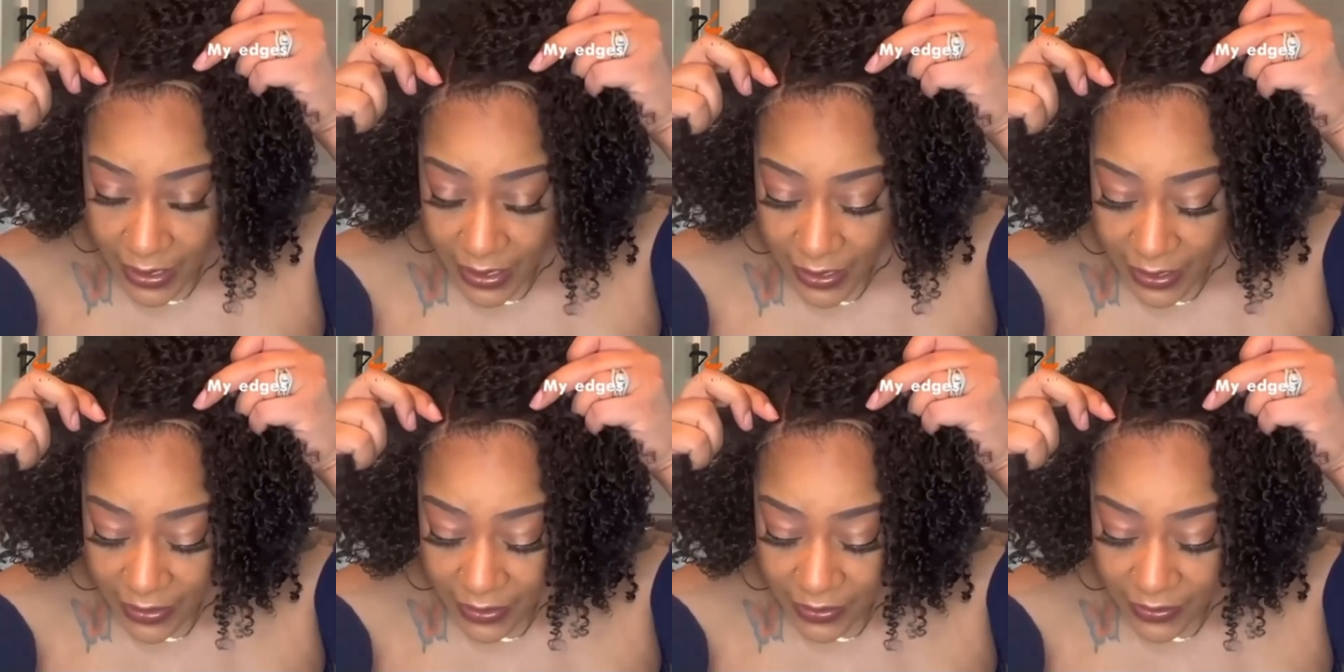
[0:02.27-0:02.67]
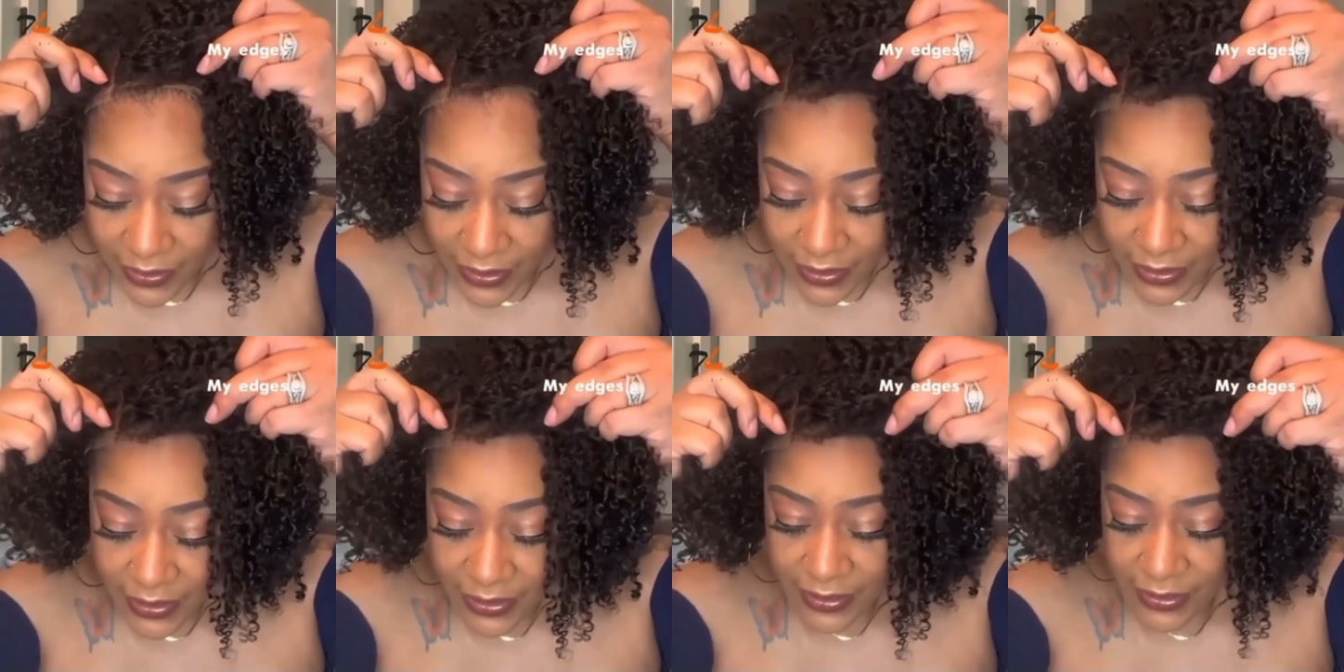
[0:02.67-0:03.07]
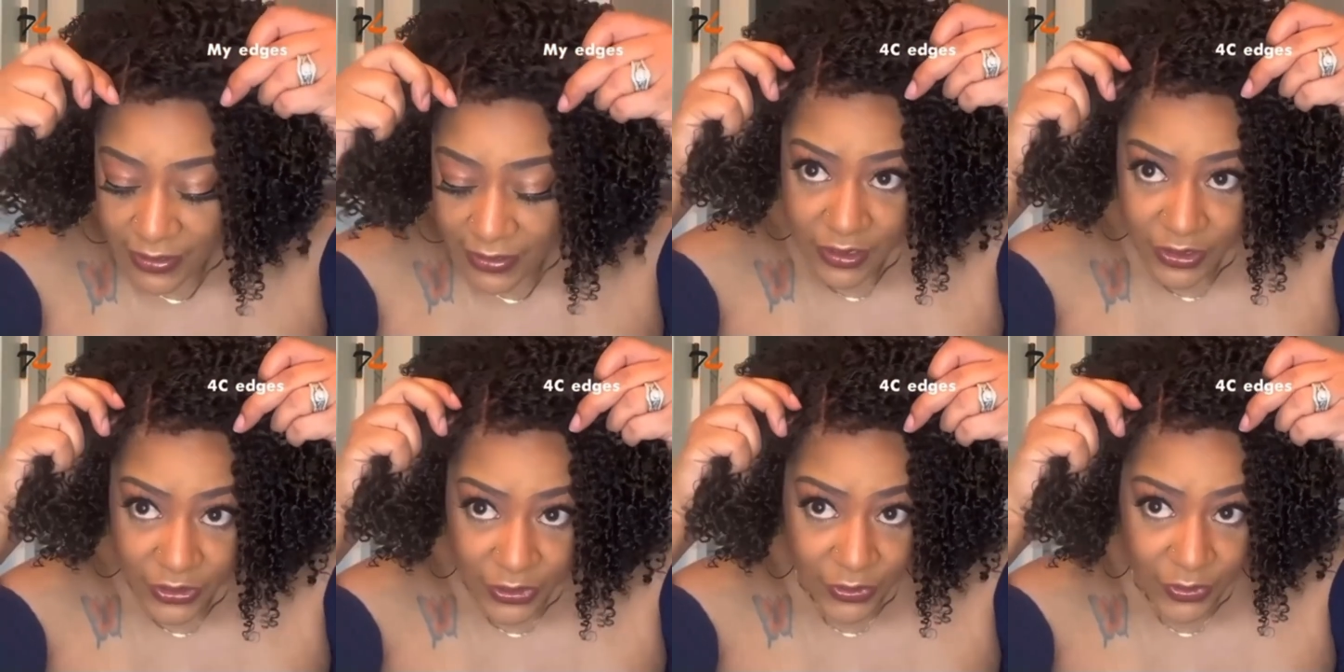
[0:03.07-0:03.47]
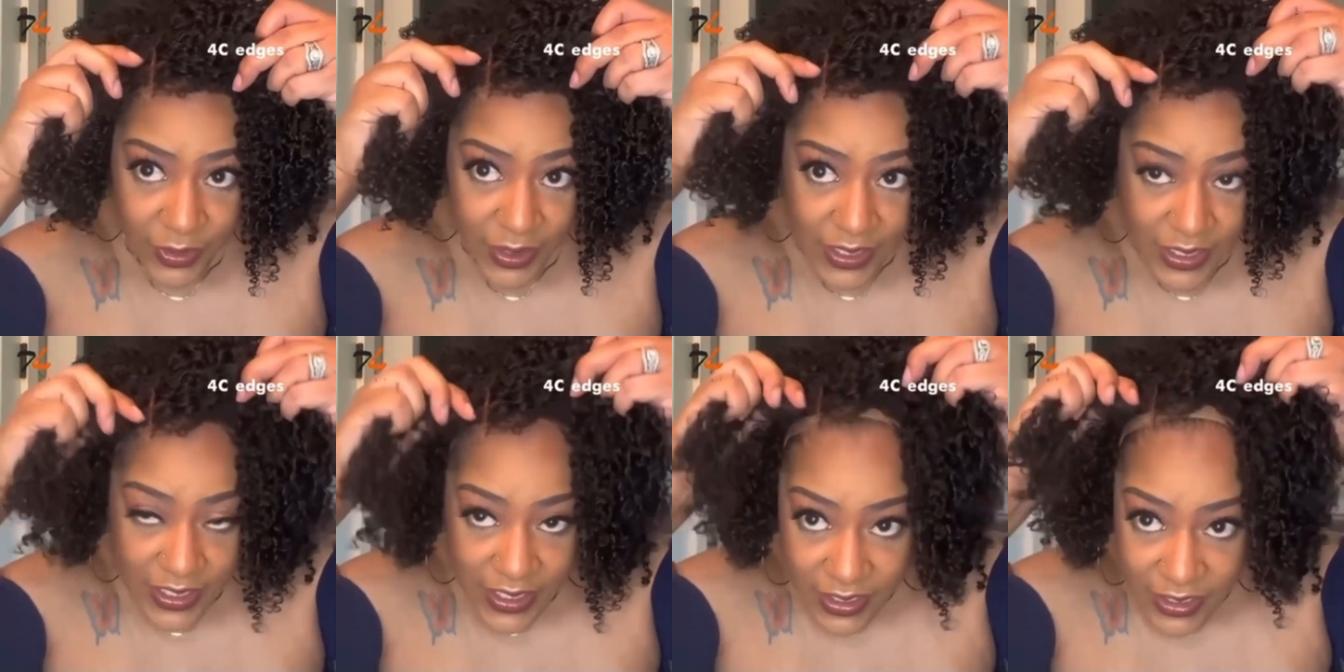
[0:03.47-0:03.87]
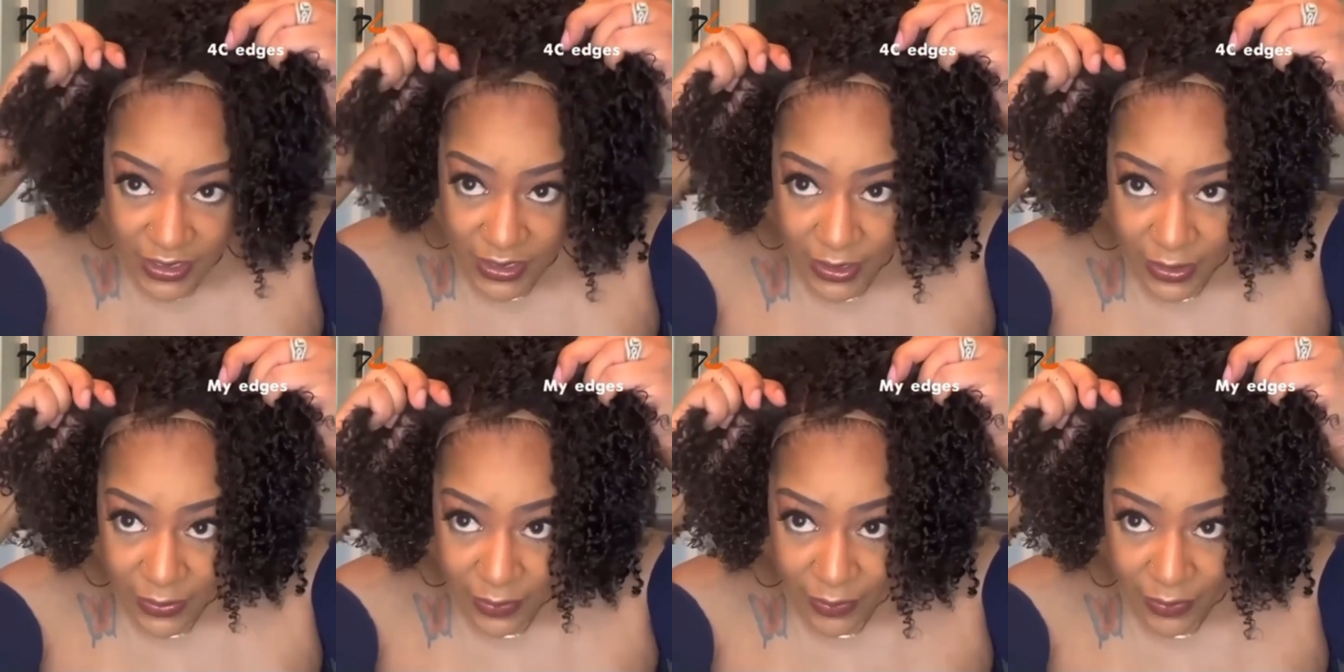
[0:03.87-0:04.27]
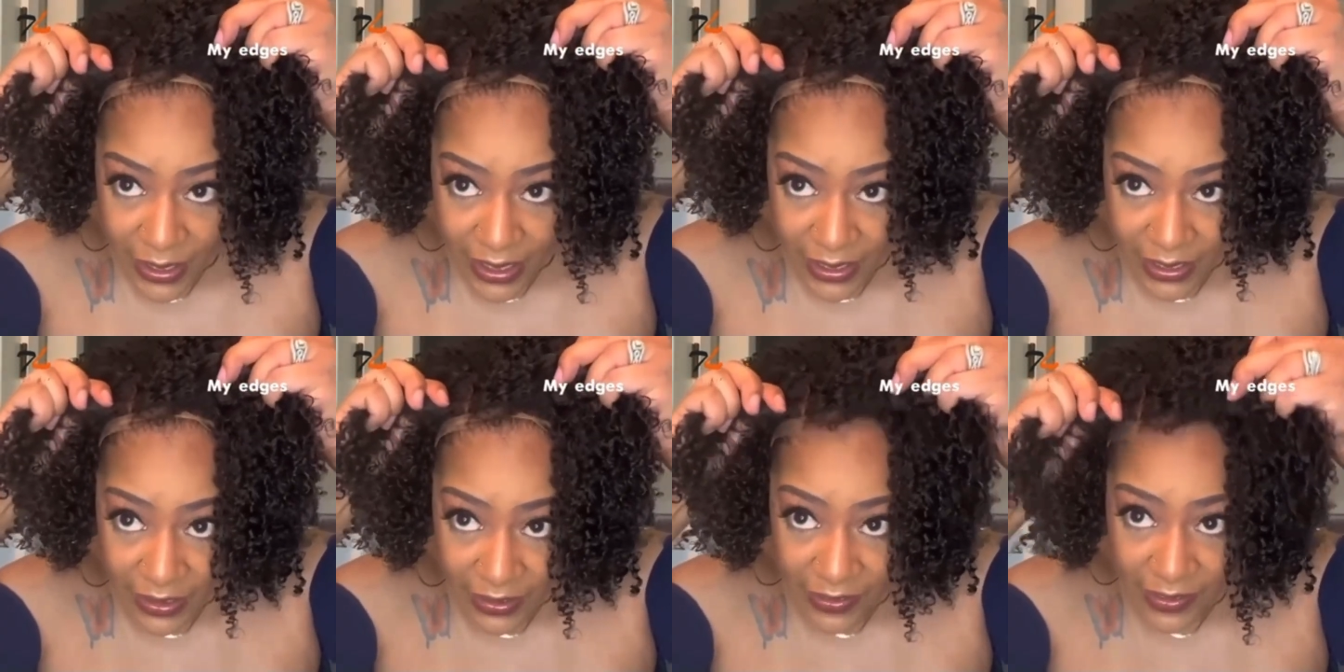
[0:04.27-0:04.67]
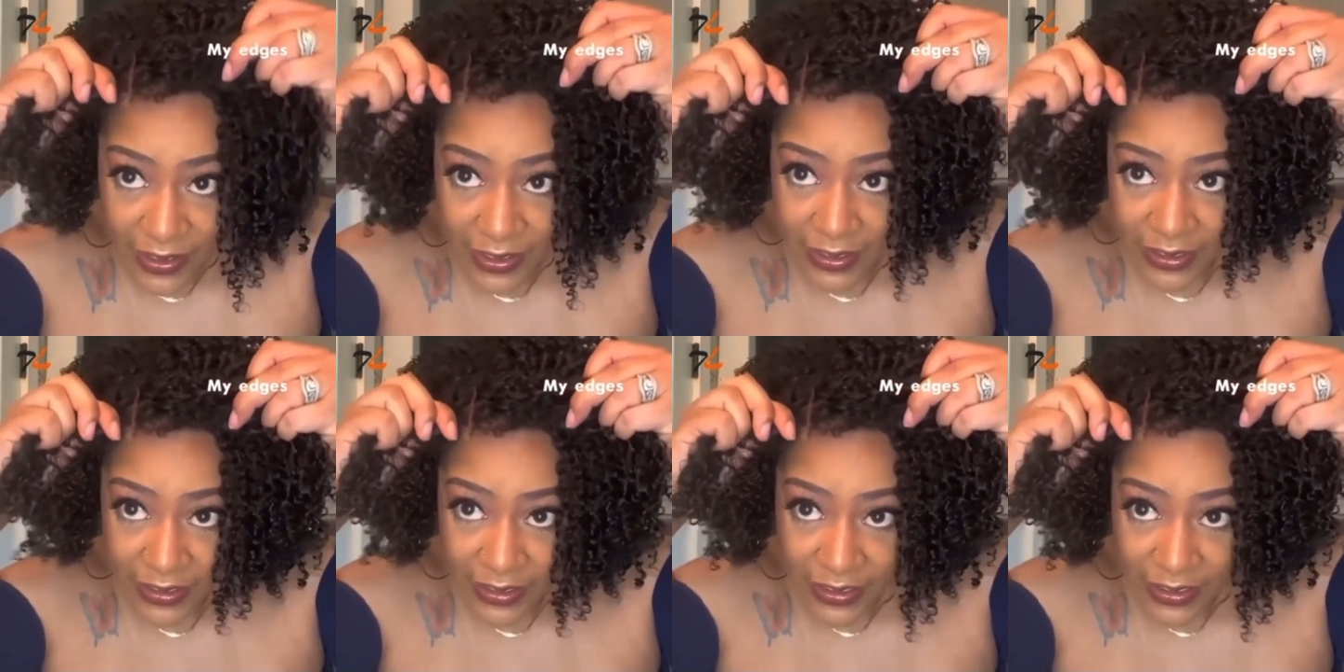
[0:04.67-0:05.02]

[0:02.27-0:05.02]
hairline unit. My hairline